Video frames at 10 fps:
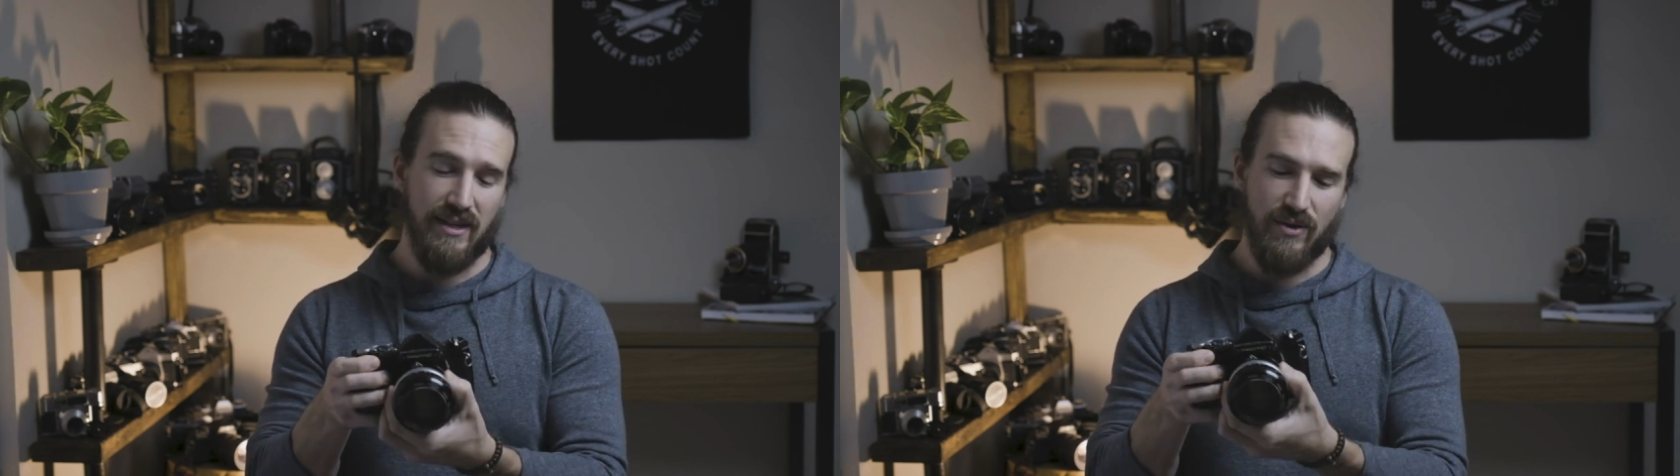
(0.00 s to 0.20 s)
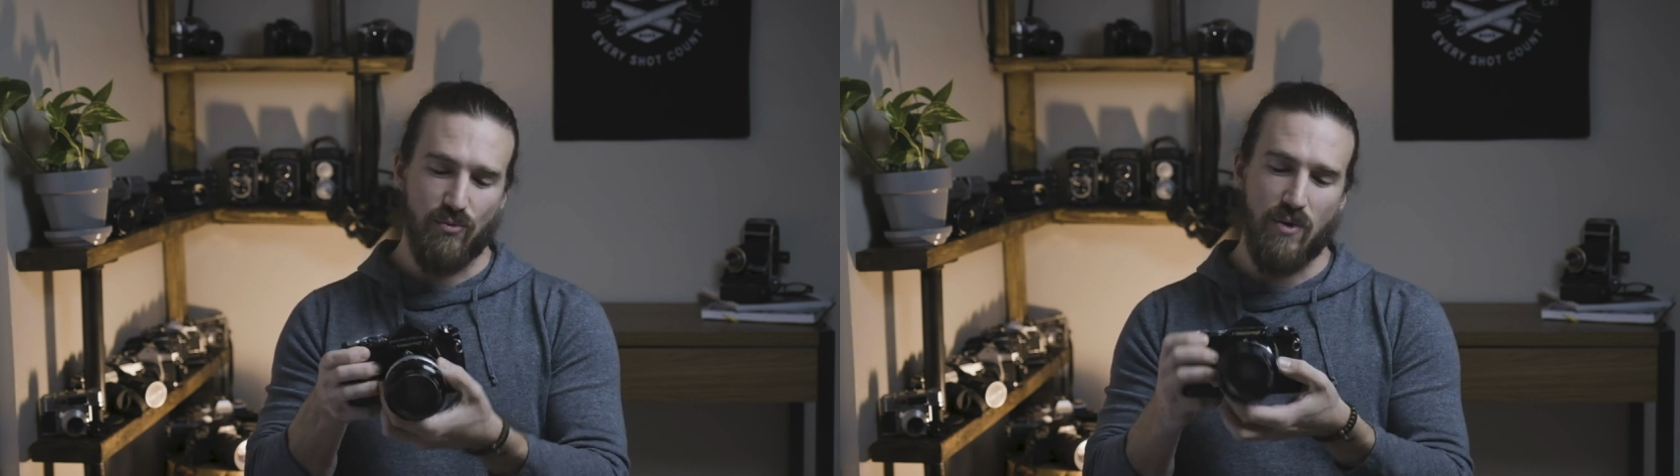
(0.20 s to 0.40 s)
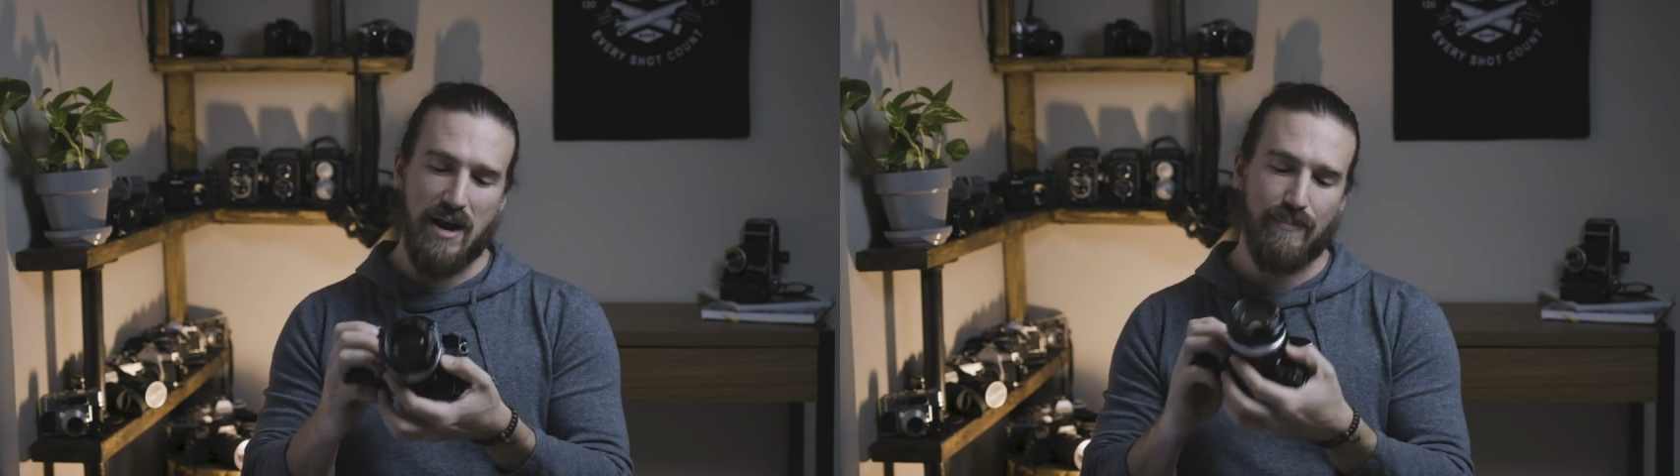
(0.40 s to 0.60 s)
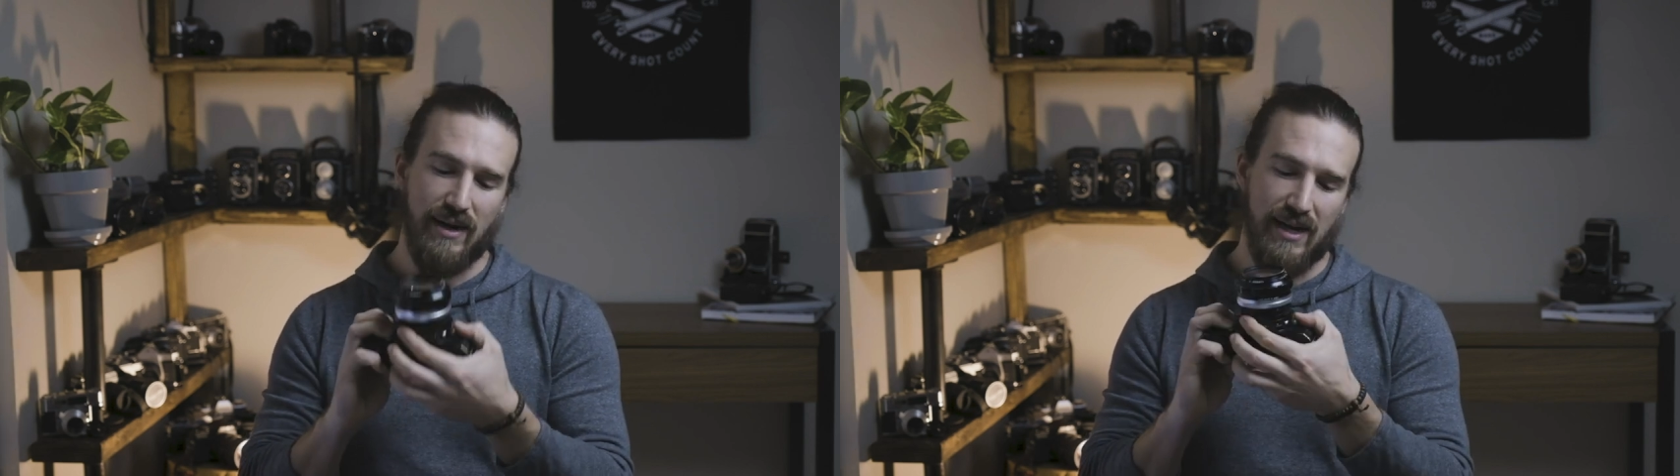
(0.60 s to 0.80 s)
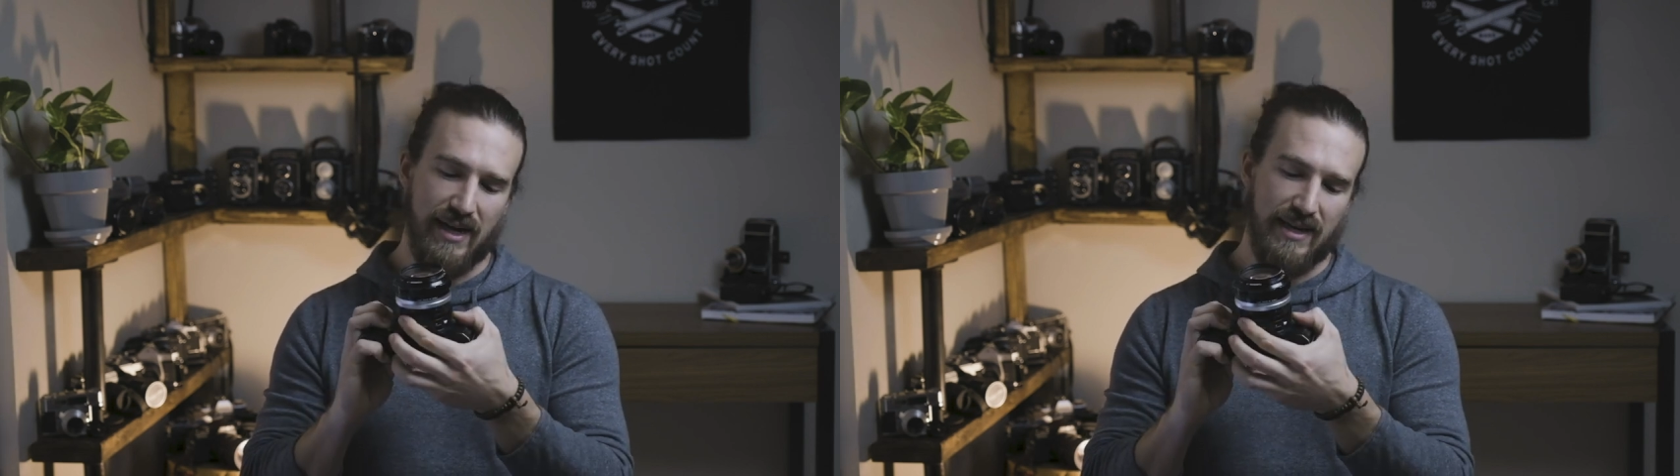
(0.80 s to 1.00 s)
and then right
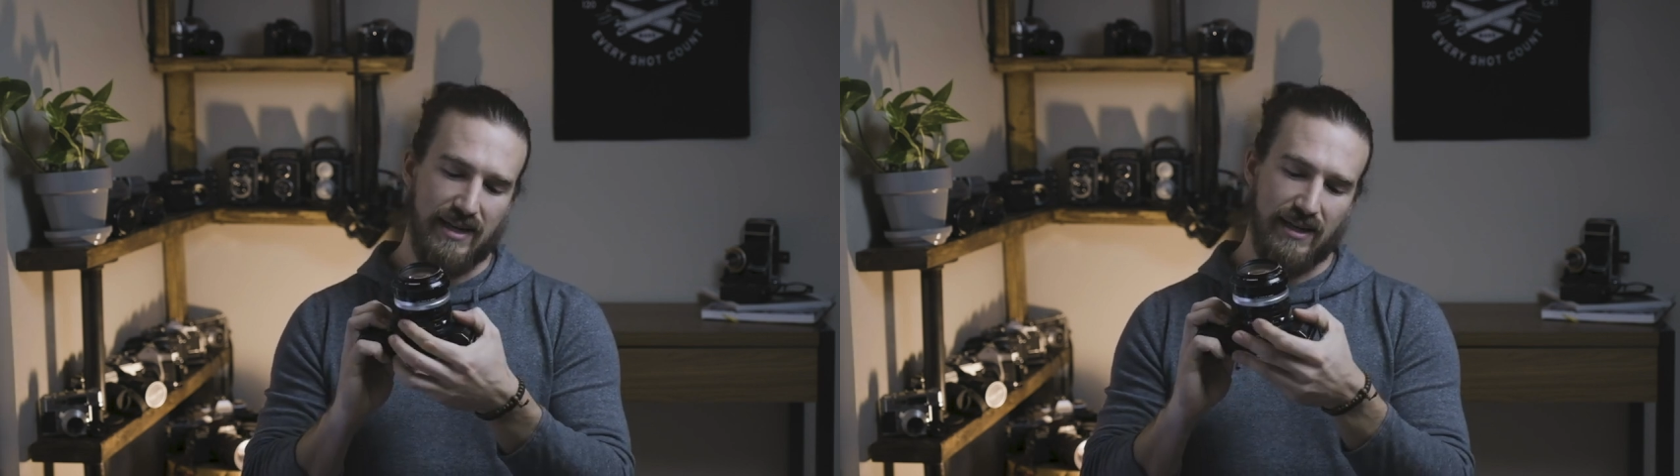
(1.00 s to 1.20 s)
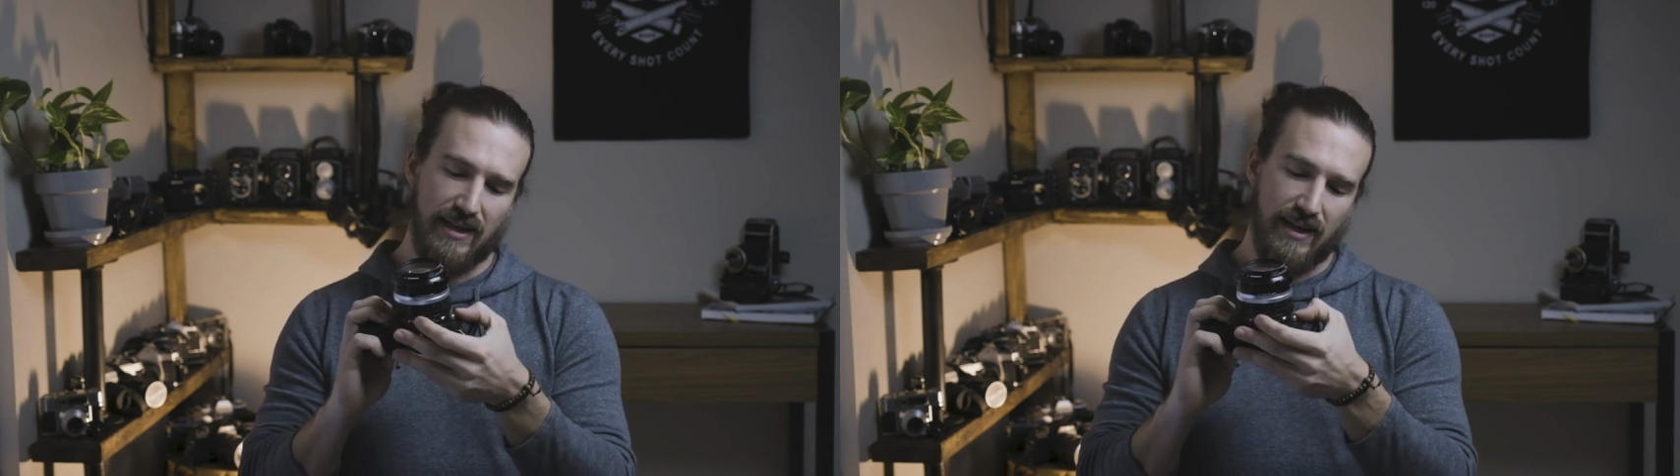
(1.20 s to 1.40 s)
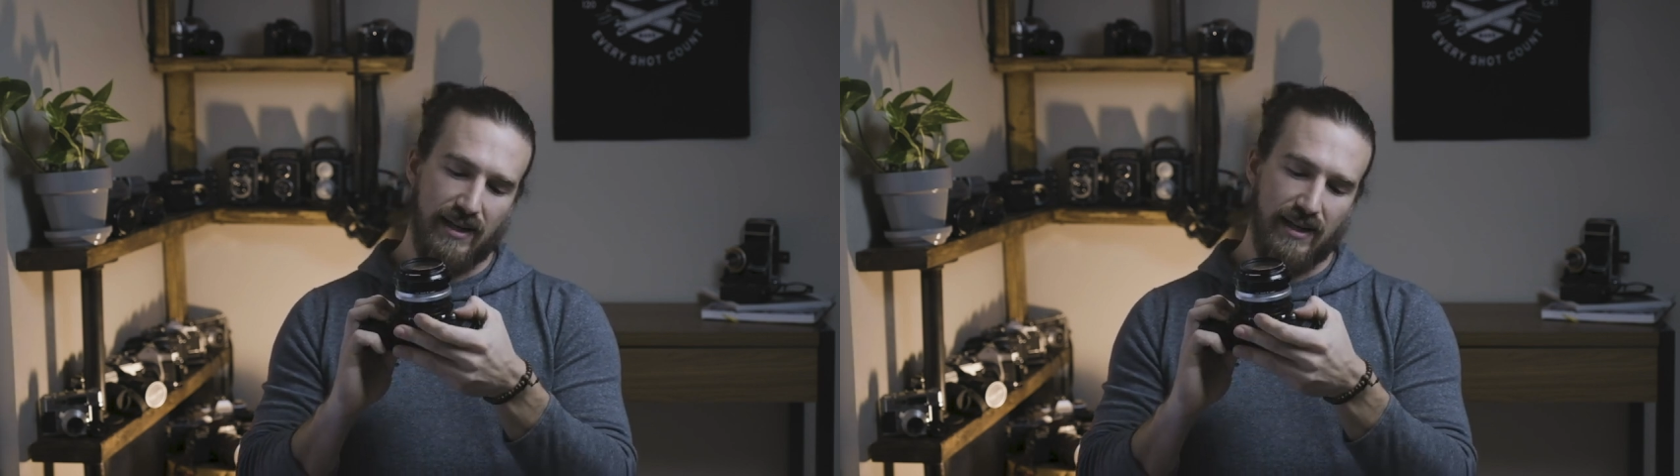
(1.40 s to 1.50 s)
behind it